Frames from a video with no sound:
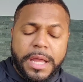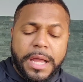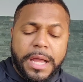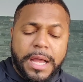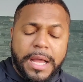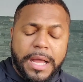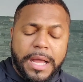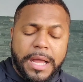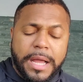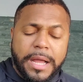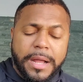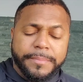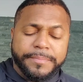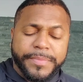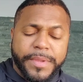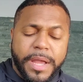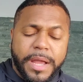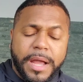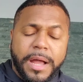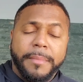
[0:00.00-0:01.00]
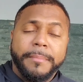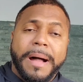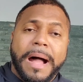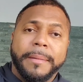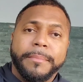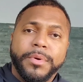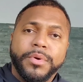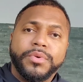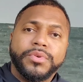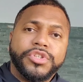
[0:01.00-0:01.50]

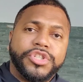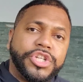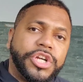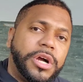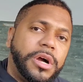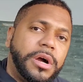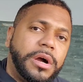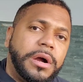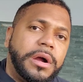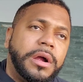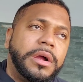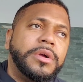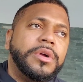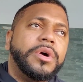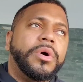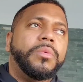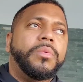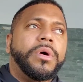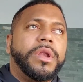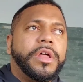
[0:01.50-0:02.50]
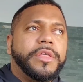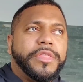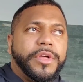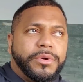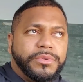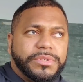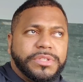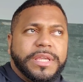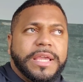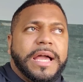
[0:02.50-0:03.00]
Mahmoud Char, one of
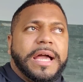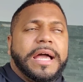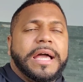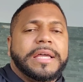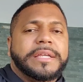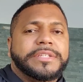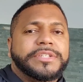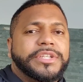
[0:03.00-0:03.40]
those guys.